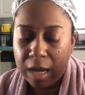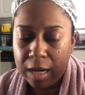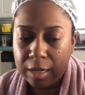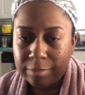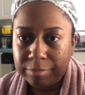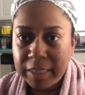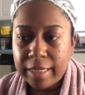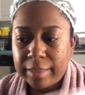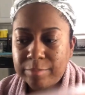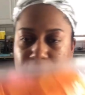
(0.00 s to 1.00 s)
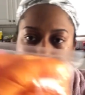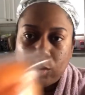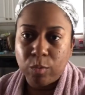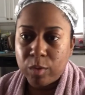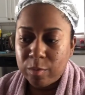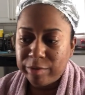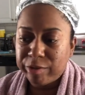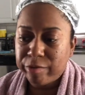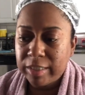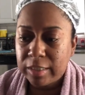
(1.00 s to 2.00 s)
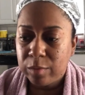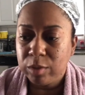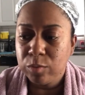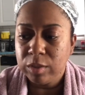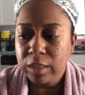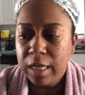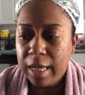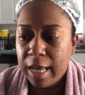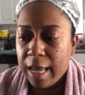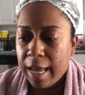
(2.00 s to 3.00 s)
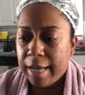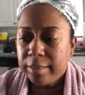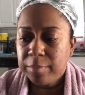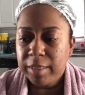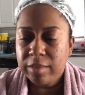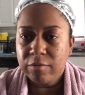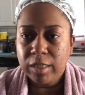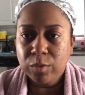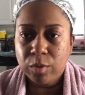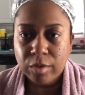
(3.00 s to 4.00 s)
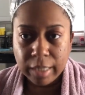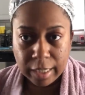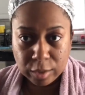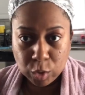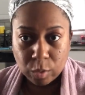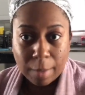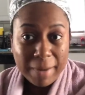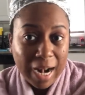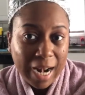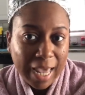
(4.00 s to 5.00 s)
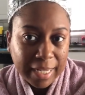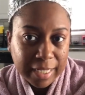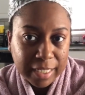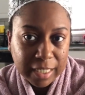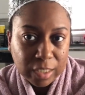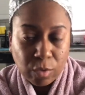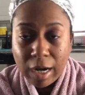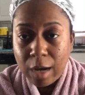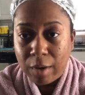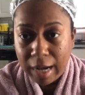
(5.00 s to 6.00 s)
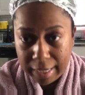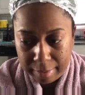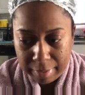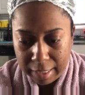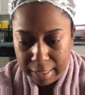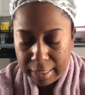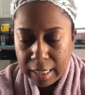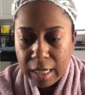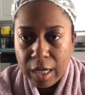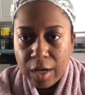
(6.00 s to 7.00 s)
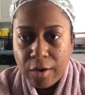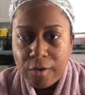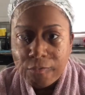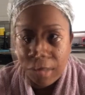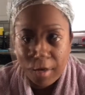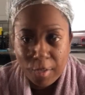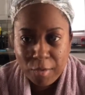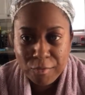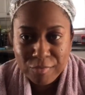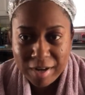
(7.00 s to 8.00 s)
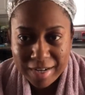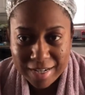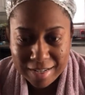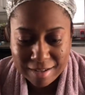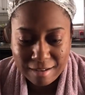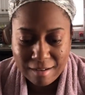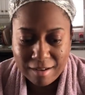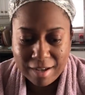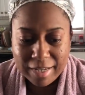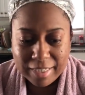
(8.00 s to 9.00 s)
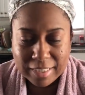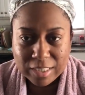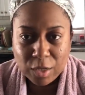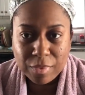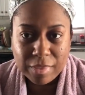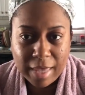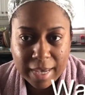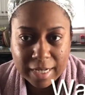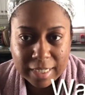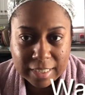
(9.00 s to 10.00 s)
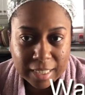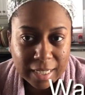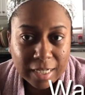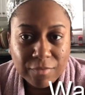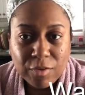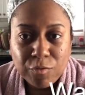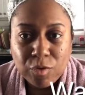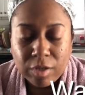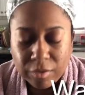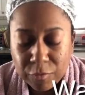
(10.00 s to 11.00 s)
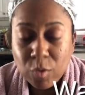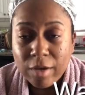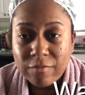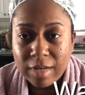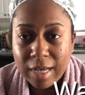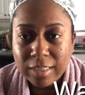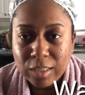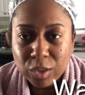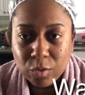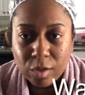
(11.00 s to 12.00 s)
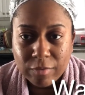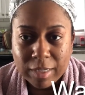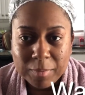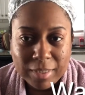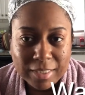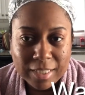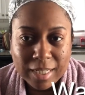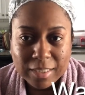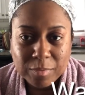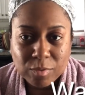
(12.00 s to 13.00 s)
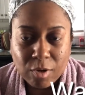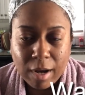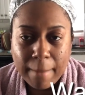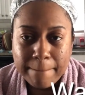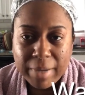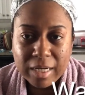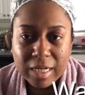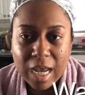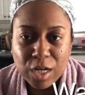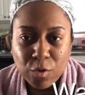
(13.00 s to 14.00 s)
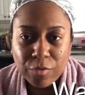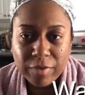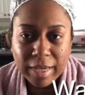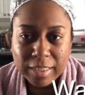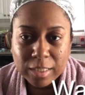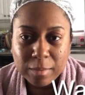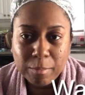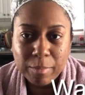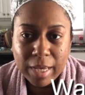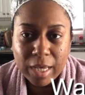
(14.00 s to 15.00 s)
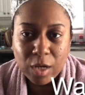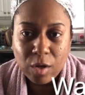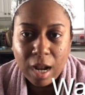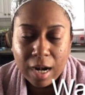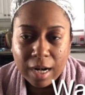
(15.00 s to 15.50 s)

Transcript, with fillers: um, yeah I'm just doing what was requested which was how to make the rice water and how to apply it or how I apply it Alrighty guys, so that is it. If, if, if you have not done so already, please hit that subscribe button, notification bell,